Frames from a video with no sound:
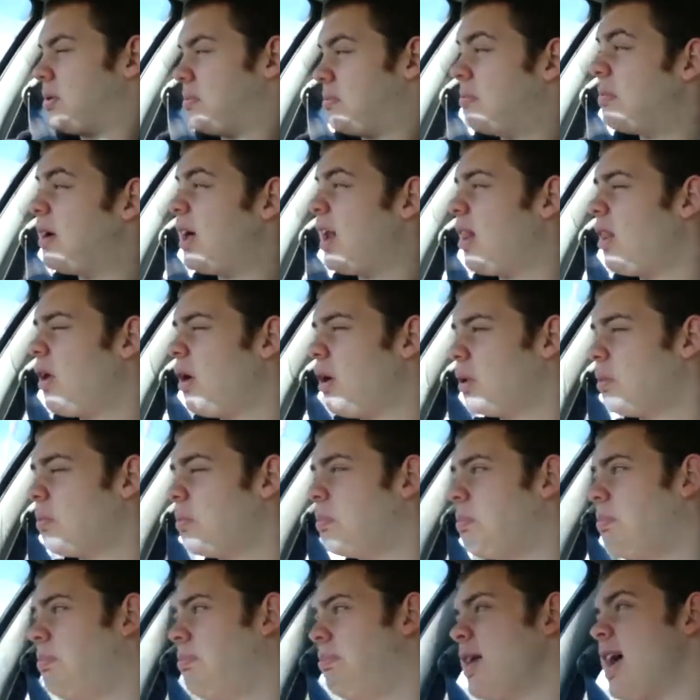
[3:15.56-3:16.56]
but a lot
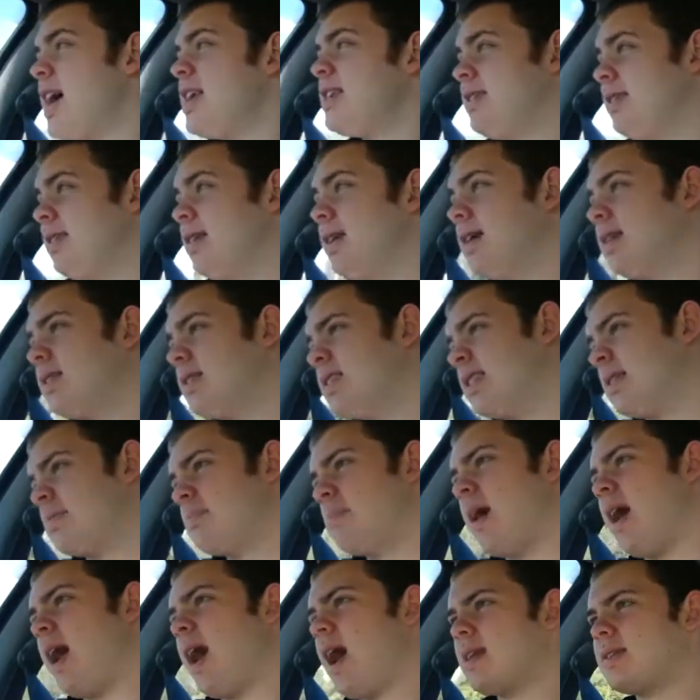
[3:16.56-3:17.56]
better,
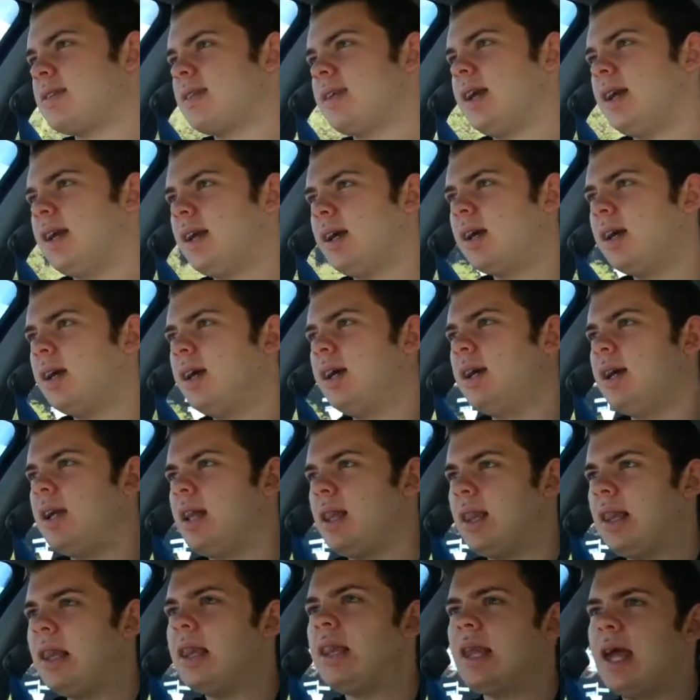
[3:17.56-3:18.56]
smarter,
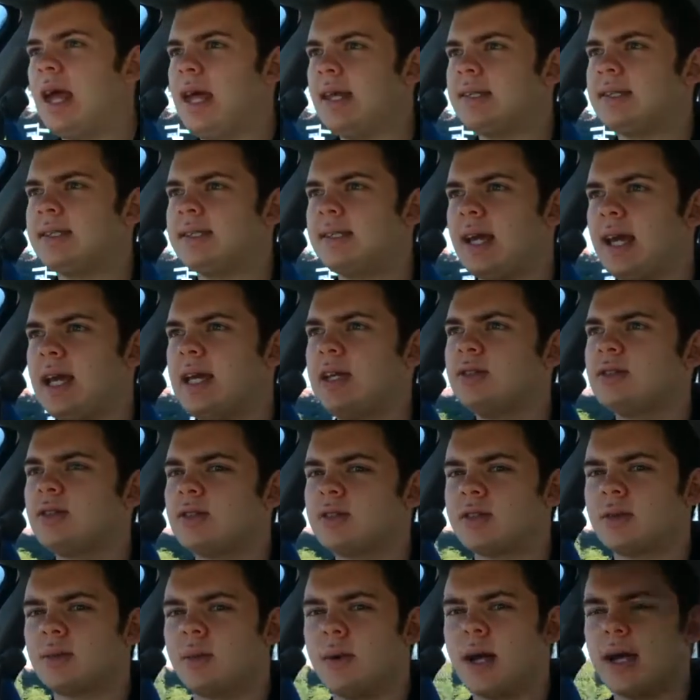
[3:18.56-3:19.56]
less
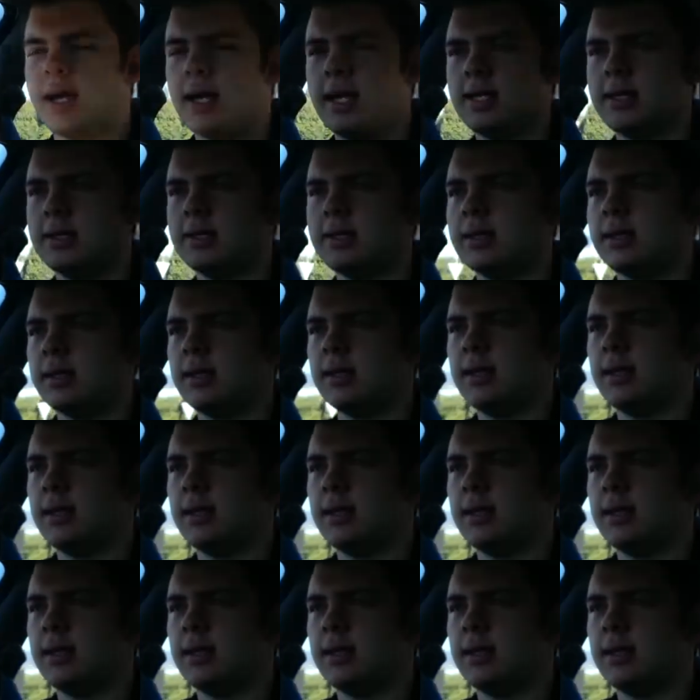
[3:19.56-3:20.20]
dangerous ways.